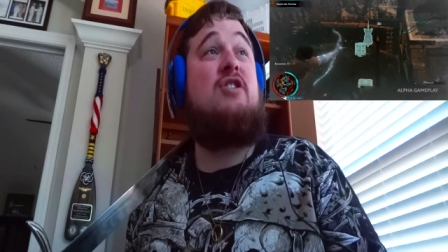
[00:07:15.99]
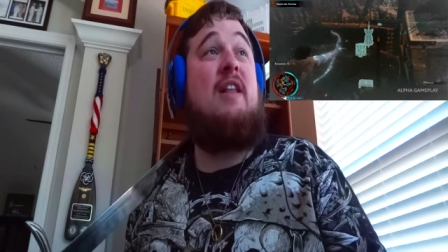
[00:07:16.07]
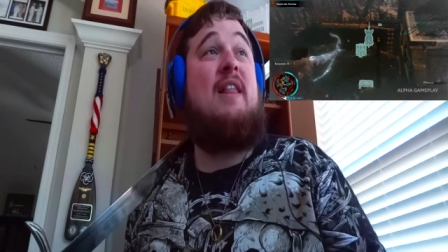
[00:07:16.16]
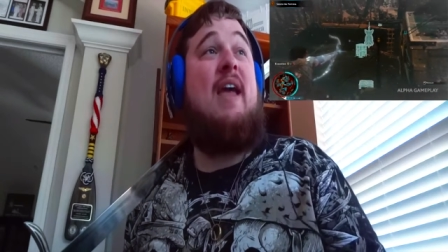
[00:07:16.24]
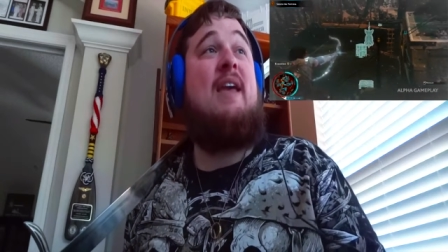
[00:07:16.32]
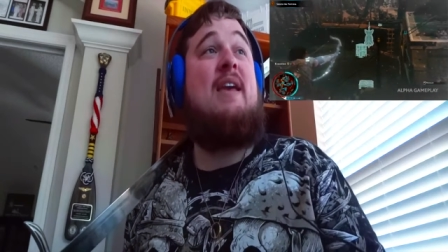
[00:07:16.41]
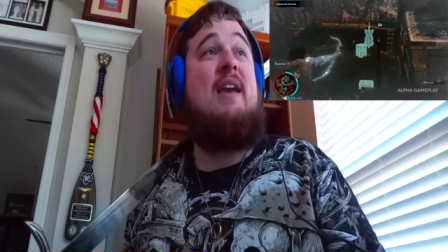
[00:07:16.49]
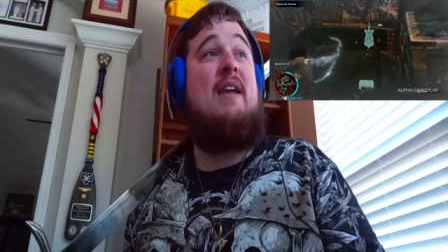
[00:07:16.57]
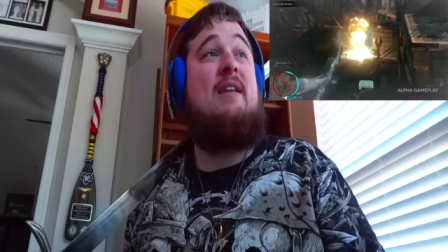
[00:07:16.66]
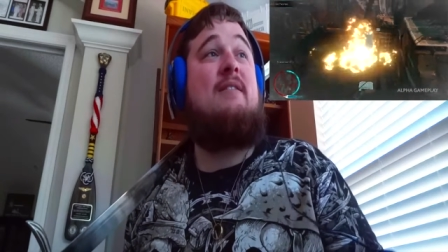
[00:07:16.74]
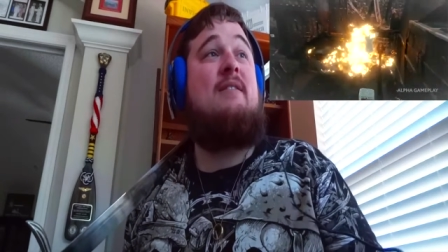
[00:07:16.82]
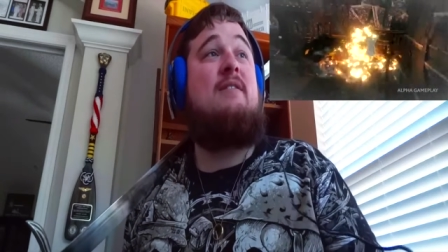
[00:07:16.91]
I like
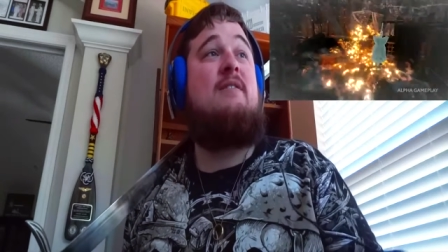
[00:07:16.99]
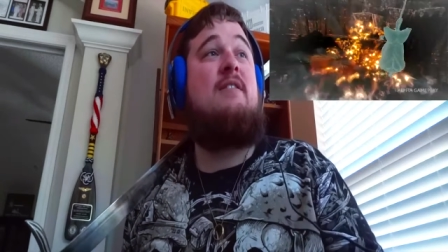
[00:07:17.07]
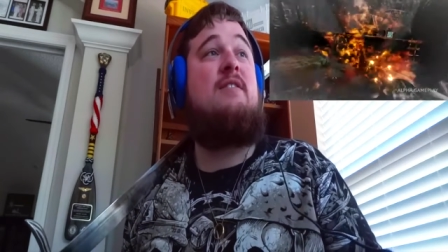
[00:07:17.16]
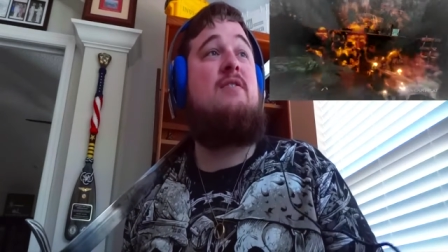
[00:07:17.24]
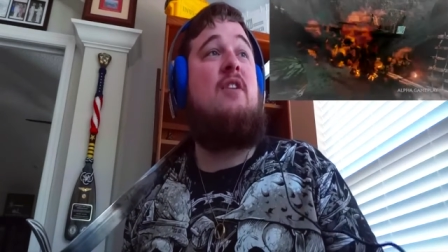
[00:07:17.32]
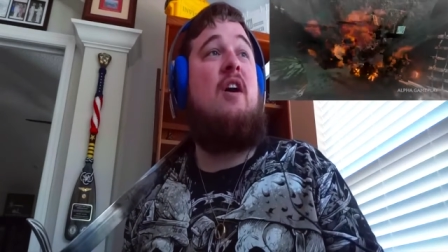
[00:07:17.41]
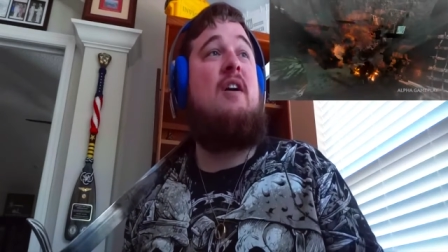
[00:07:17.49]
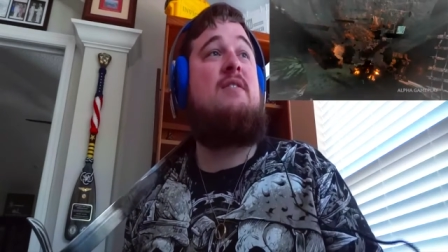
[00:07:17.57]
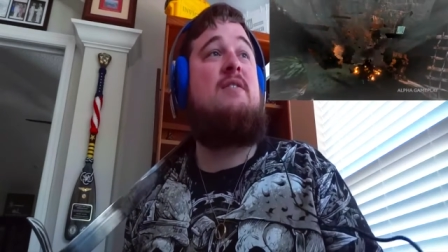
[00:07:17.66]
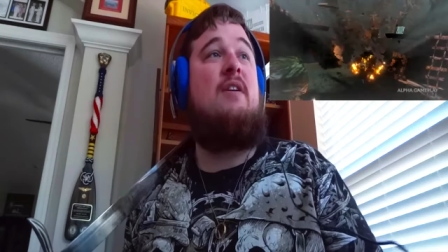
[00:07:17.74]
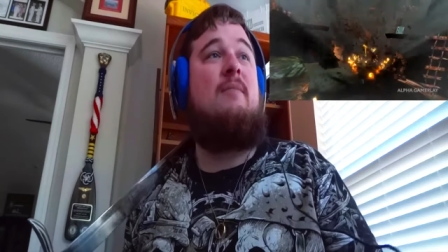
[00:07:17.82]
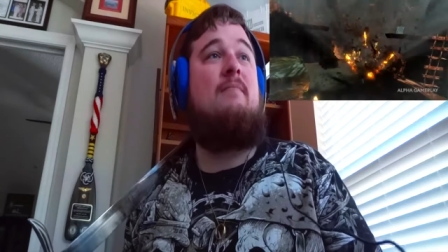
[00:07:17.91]
it. This is
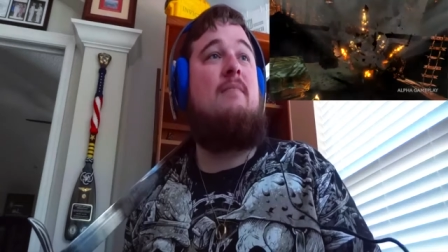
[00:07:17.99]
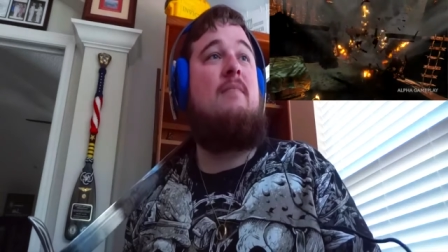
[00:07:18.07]
awesome.